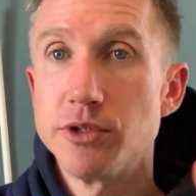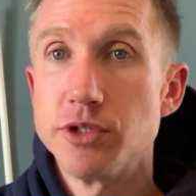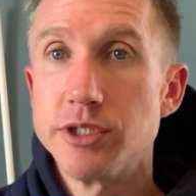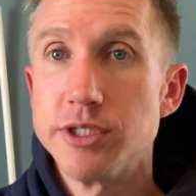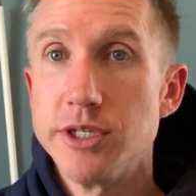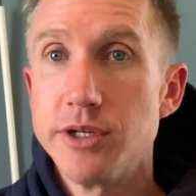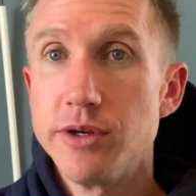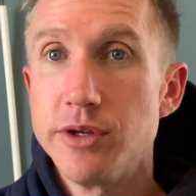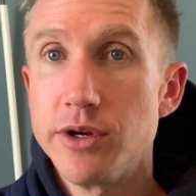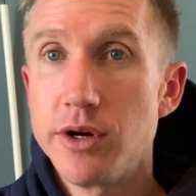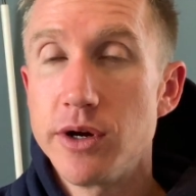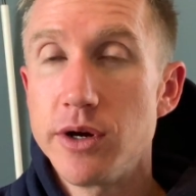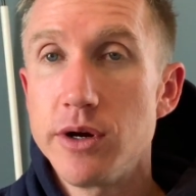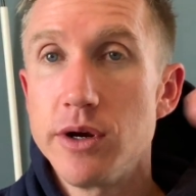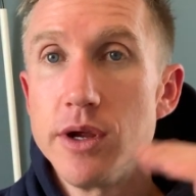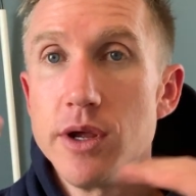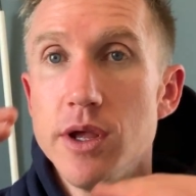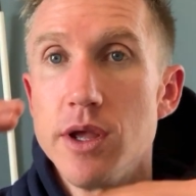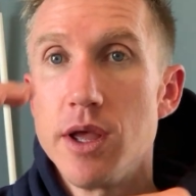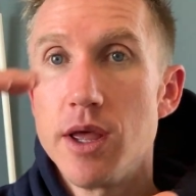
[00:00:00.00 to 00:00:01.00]
cylinder,
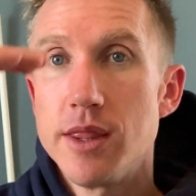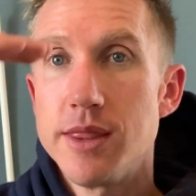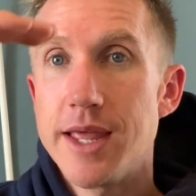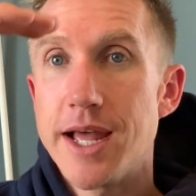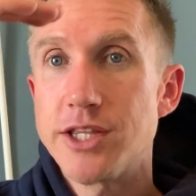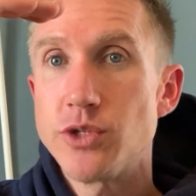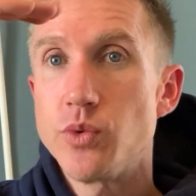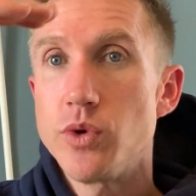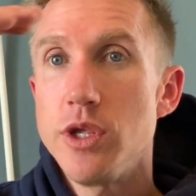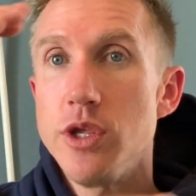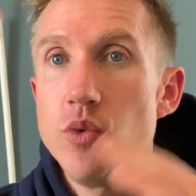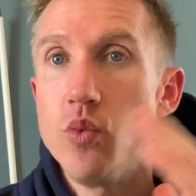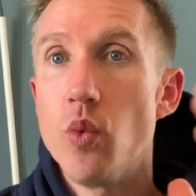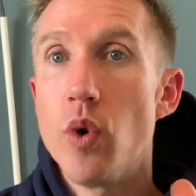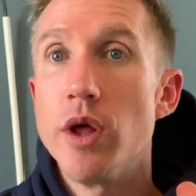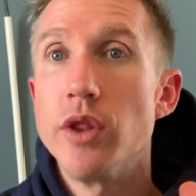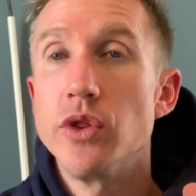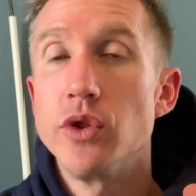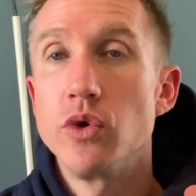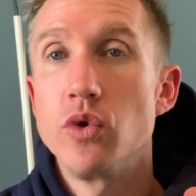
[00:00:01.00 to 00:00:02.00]
that's what you
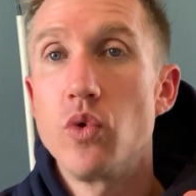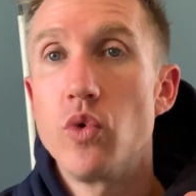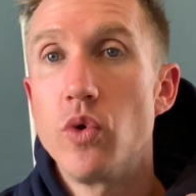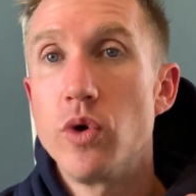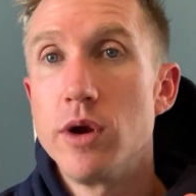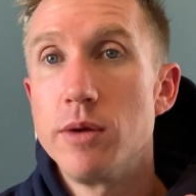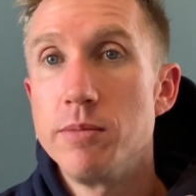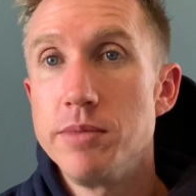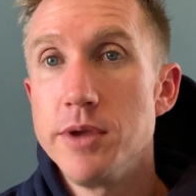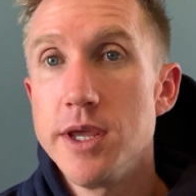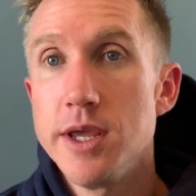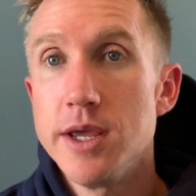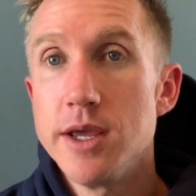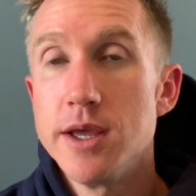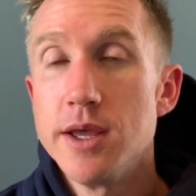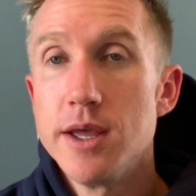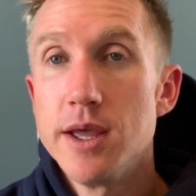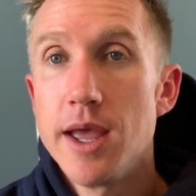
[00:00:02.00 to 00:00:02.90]
want the core to be.